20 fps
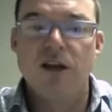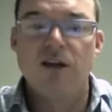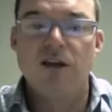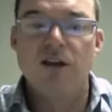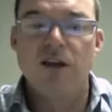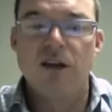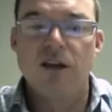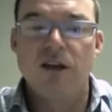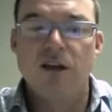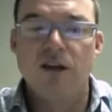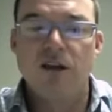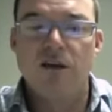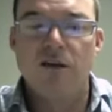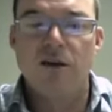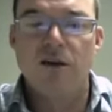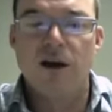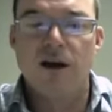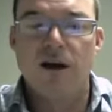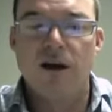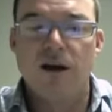
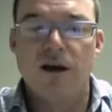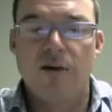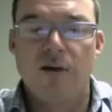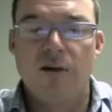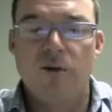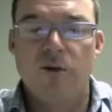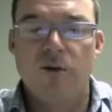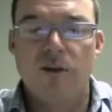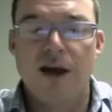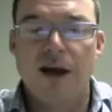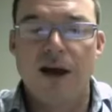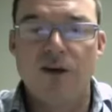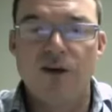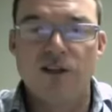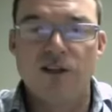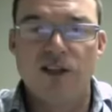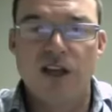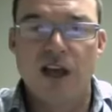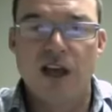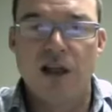When the
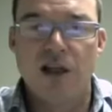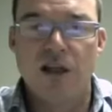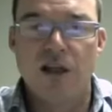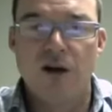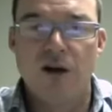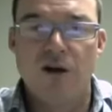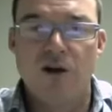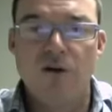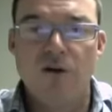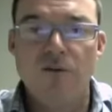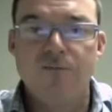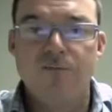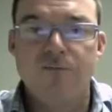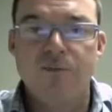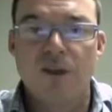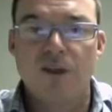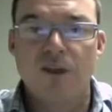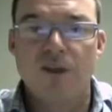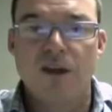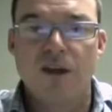batteries get low,
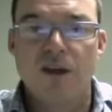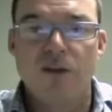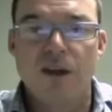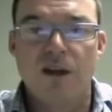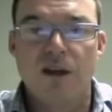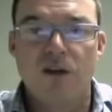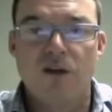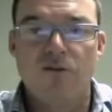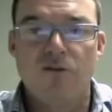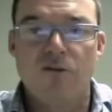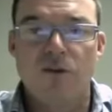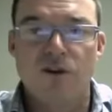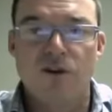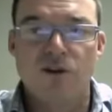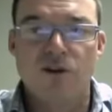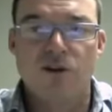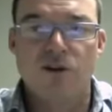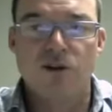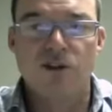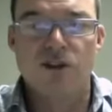then they look for a
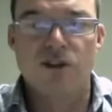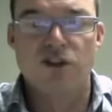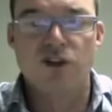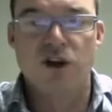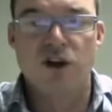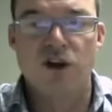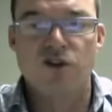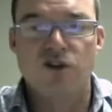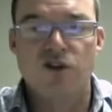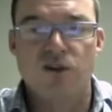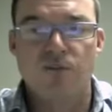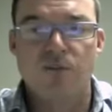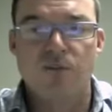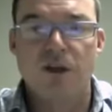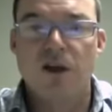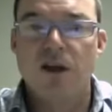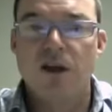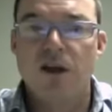source to charge them.